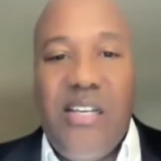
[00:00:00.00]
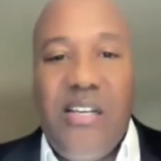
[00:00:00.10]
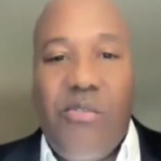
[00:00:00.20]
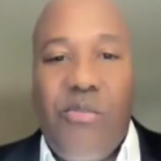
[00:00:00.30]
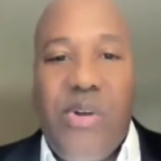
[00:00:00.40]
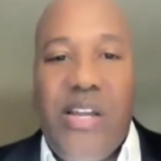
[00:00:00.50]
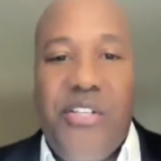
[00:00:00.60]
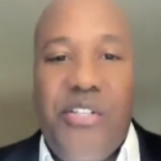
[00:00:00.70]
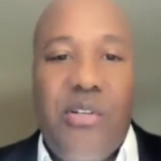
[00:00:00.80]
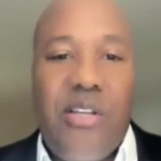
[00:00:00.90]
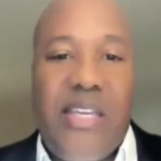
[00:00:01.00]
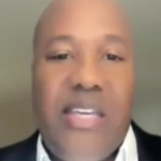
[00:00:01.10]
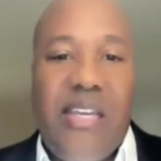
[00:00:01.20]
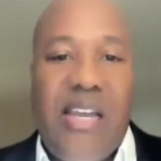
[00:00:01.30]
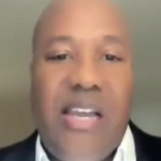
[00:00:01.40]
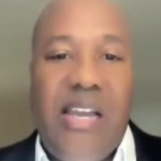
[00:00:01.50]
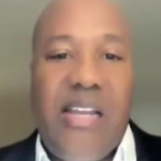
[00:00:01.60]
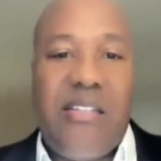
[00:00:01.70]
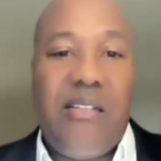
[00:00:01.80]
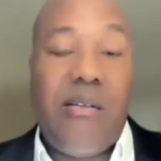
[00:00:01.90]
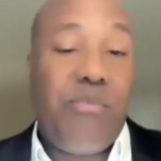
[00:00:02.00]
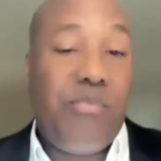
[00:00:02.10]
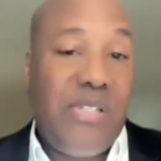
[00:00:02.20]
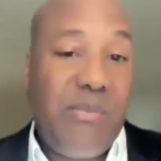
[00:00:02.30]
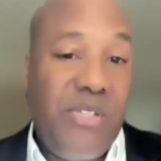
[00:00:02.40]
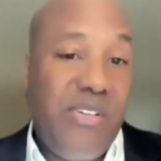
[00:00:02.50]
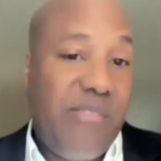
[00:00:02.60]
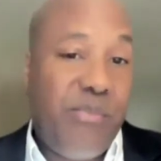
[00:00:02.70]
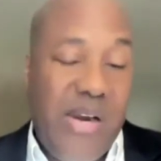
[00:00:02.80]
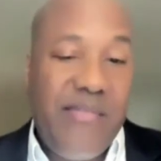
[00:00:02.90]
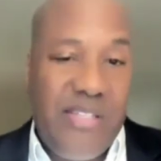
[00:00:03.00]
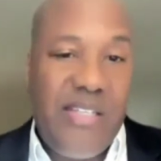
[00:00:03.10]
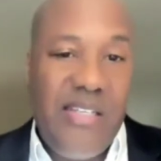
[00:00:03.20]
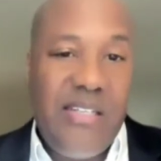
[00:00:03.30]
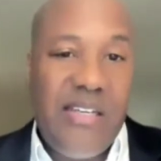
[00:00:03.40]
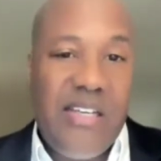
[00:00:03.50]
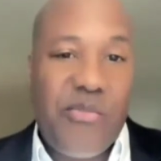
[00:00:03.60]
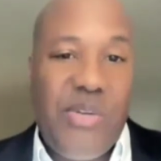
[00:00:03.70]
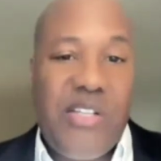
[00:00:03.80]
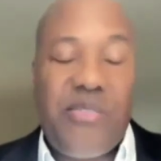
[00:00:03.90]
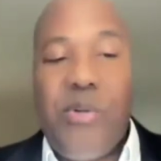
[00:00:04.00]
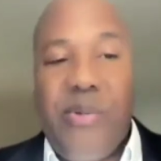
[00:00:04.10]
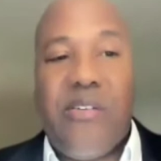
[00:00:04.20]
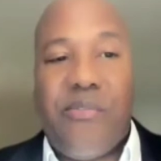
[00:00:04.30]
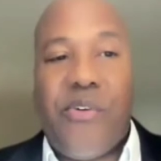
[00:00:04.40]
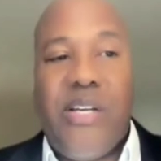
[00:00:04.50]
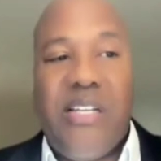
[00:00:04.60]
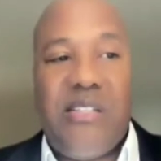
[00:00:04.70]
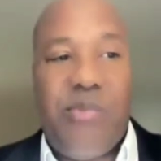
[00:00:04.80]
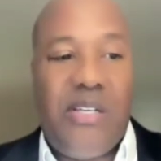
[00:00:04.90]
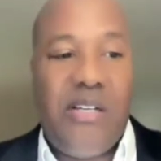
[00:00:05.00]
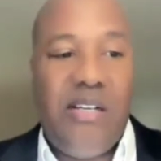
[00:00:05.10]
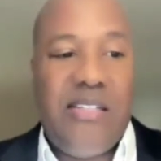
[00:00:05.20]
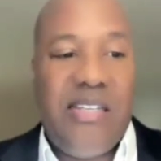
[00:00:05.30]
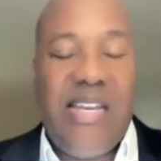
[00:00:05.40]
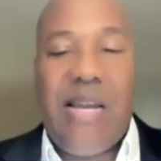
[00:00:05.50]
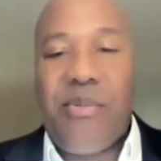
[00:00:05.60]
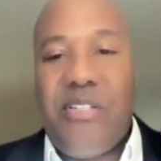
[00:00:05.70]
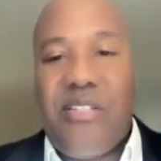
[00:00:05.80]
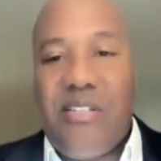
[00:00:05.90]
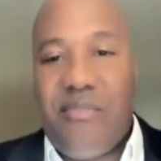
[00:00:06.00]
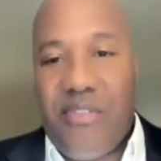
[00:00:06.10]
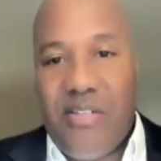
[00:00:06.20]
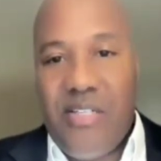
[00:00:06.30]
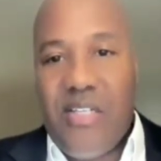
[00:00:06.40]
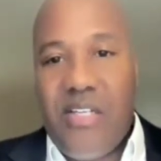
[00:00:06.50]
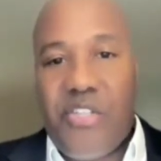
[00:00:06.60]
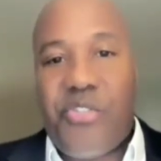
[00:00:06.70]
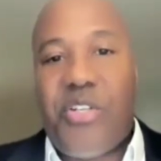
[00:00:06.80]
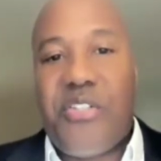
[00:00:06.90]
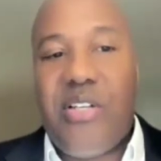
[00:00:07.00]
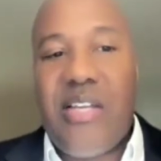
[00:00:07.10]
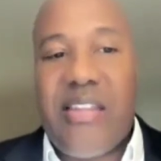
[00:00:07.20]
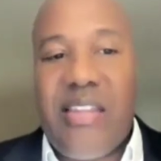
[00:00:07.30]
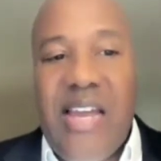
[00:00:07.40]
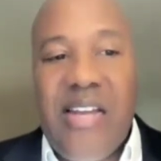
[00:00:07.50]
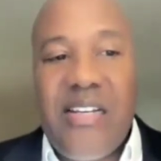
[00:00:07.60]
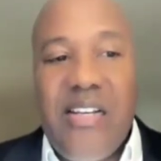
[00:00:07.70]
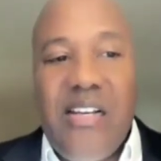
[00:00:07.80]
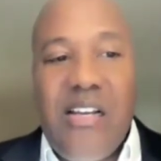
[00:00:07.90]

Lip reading: where you're looking at some degree of privacy as well as probate avoidance, because in the absence of a structure like that,